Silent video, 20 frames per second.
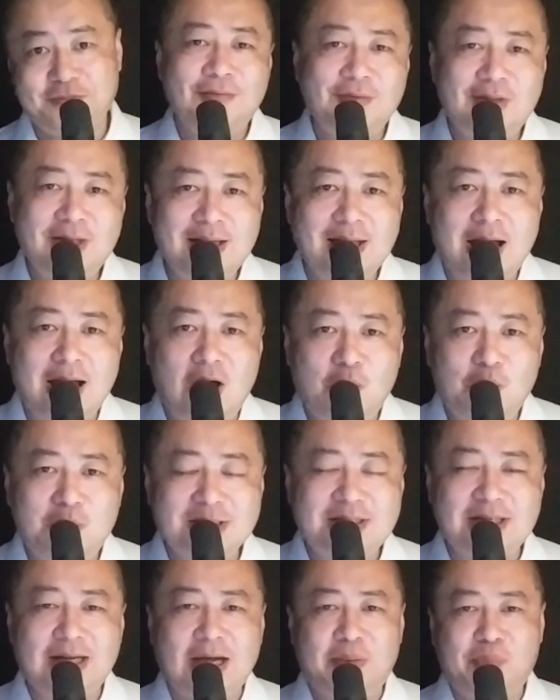The
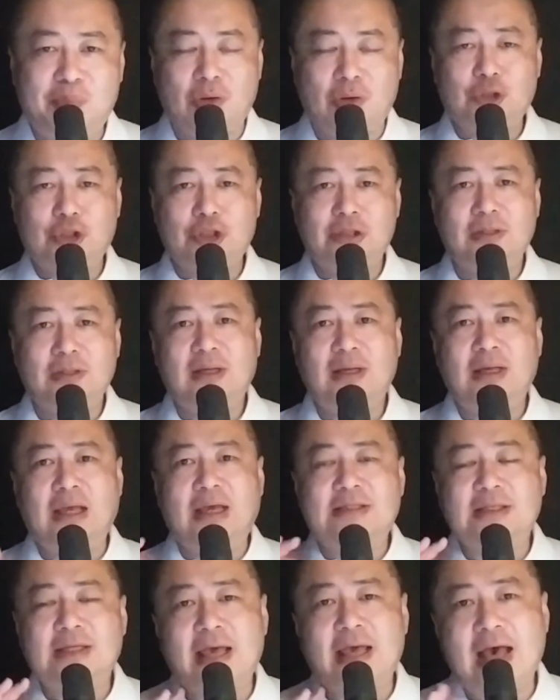opposite approach
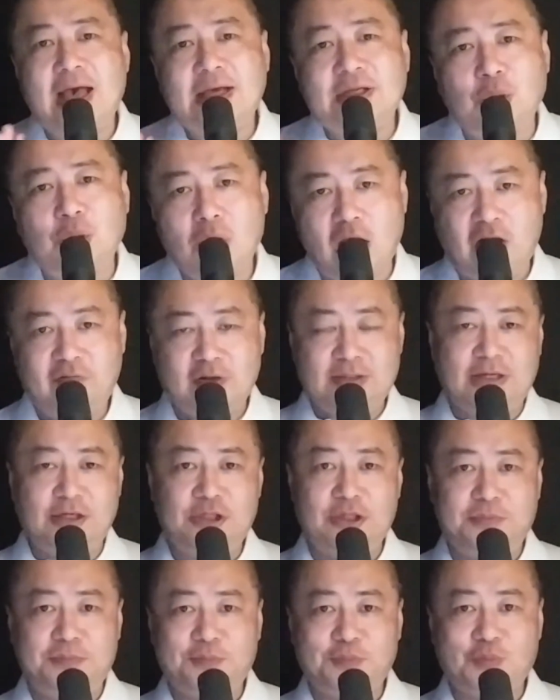is casual
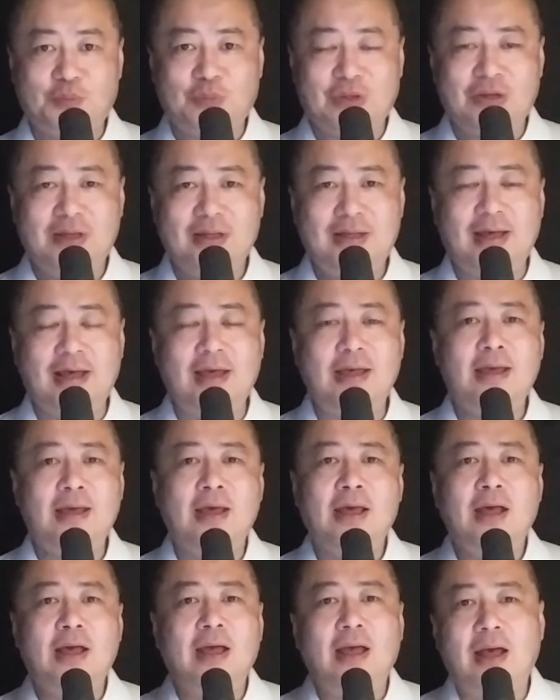conversation. Okay?
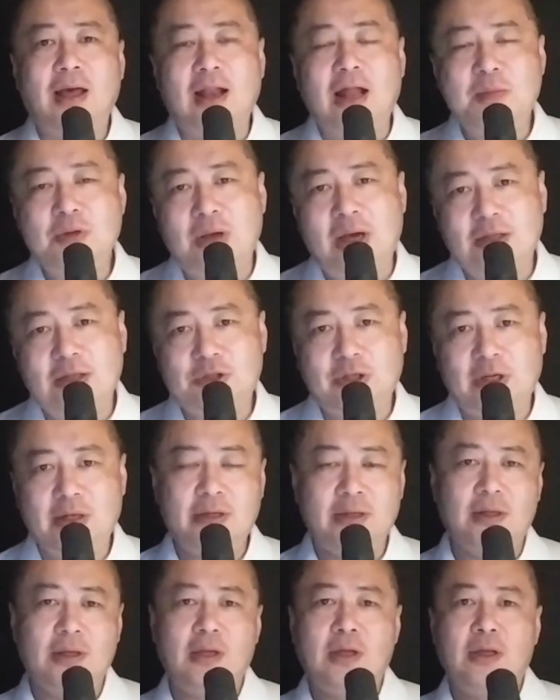Allow me to illustrate.
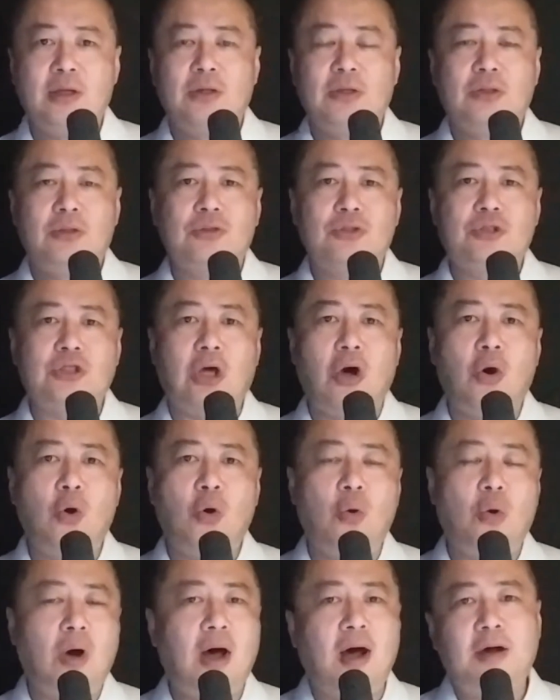
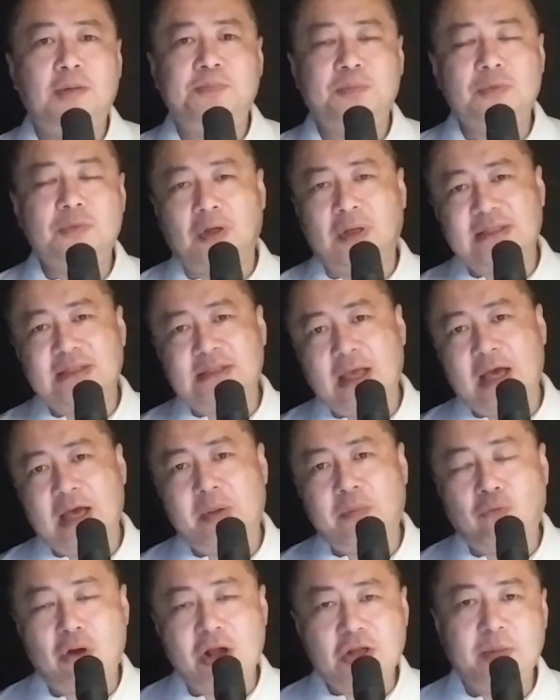So let's say I'm
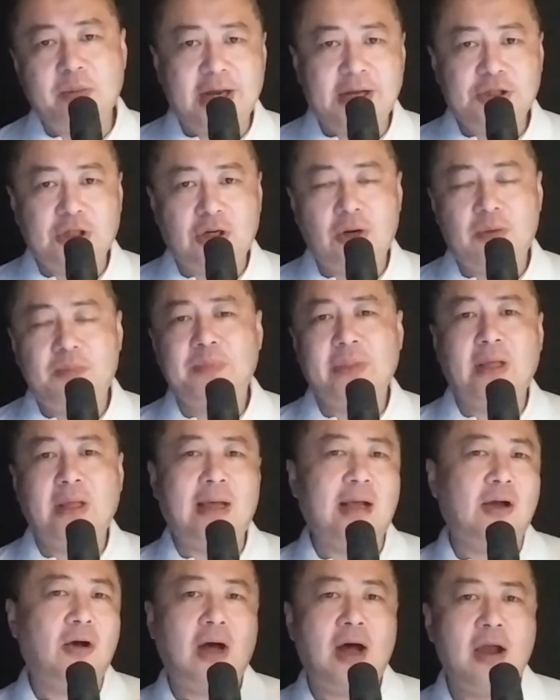a brand new manager.
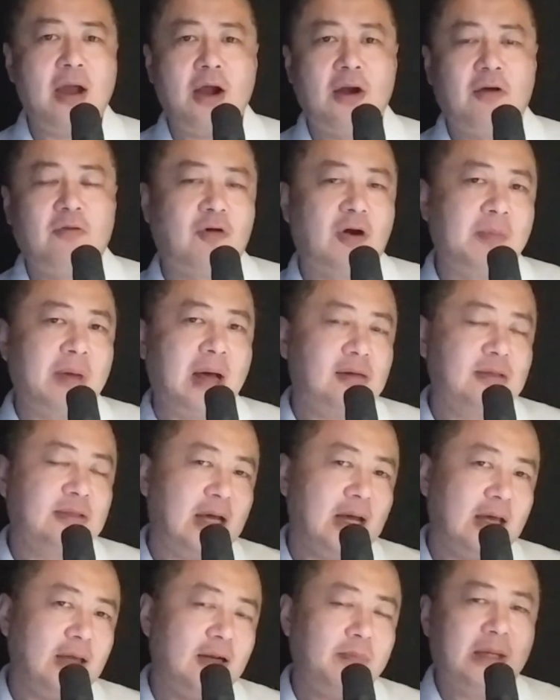I got hired from
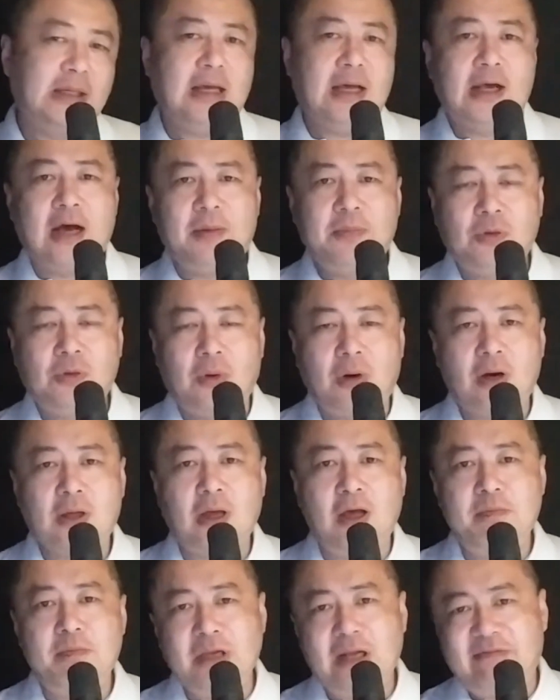outside. Monday, I come to work.
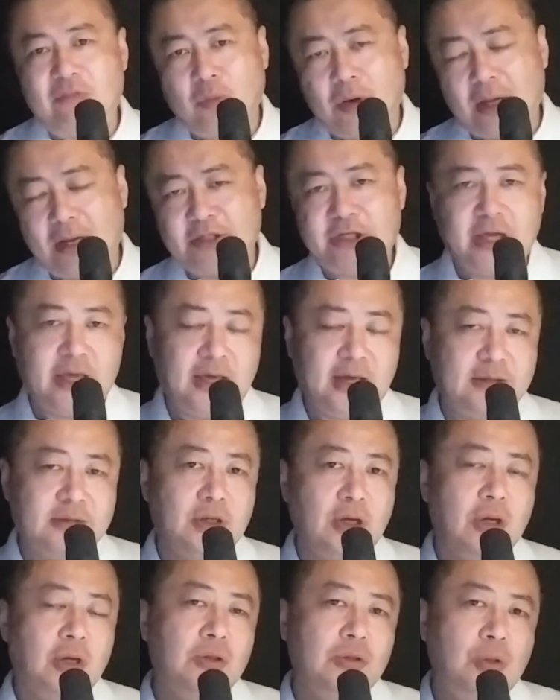I meet everyone and shake hands.
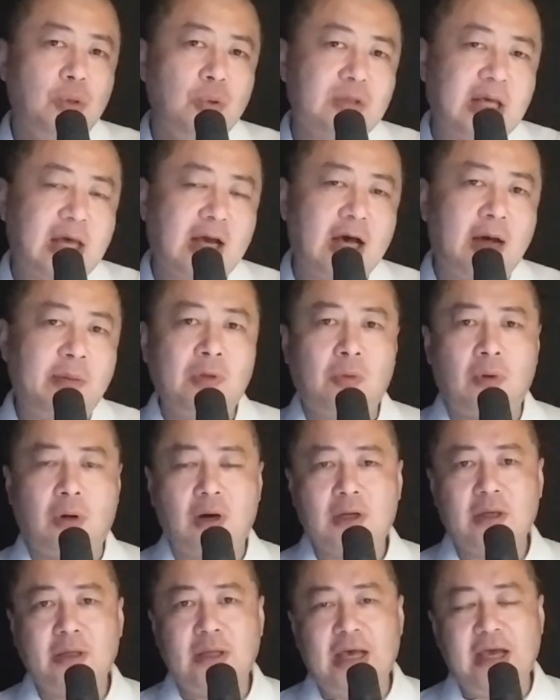Tuesday, I come to
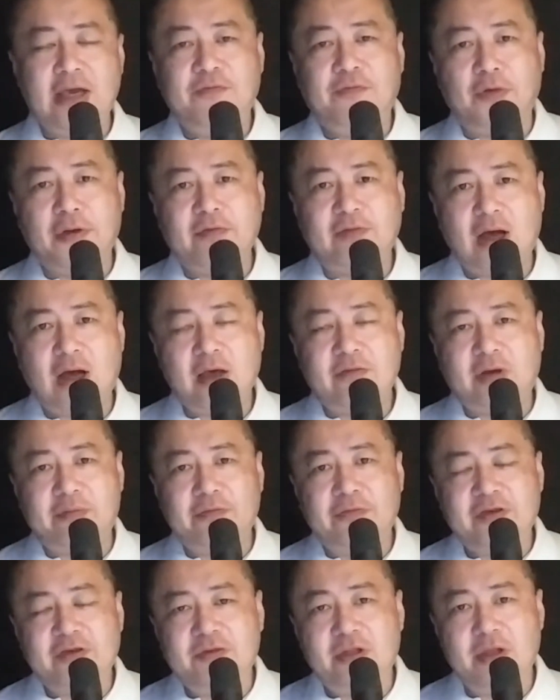work, 8:45. I'm
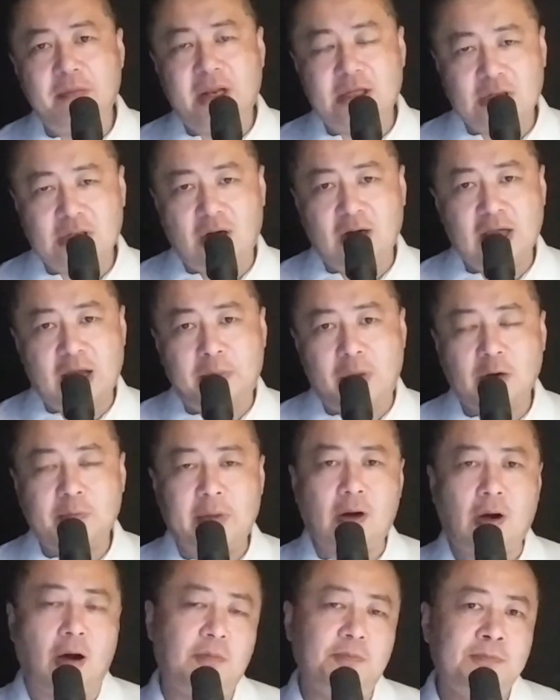15 minutes early. I park
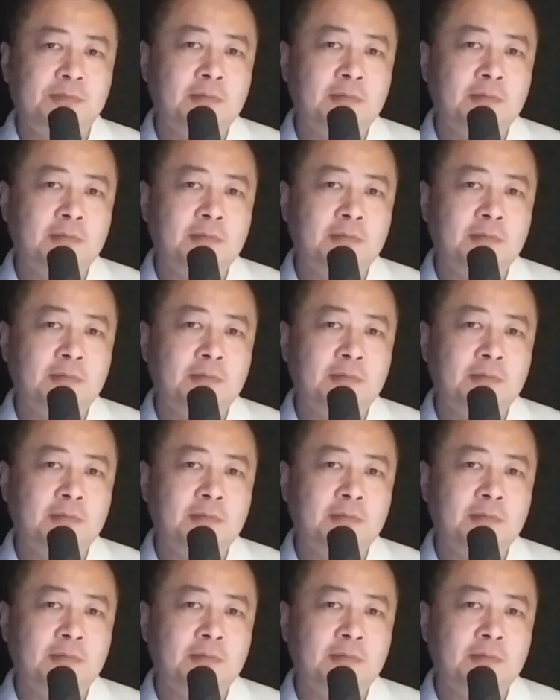my car.